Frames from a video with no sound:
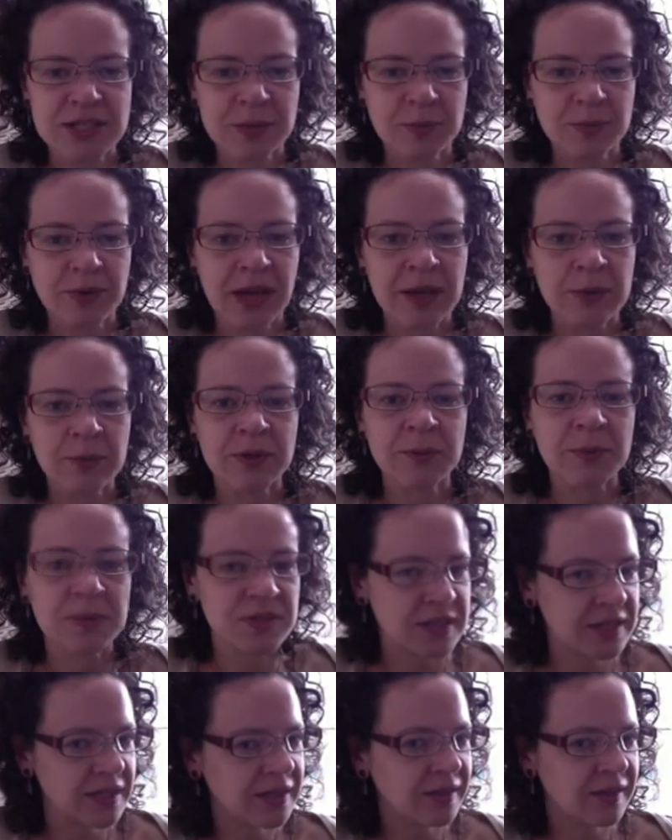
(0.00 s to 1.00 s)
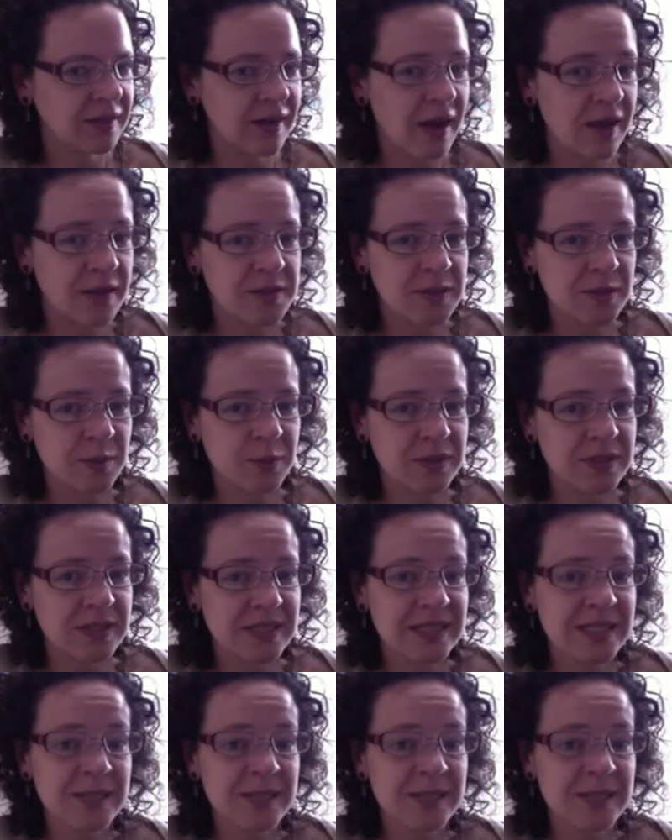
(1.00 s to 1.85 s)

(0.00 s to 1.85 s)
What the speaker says: right, with particular consequences,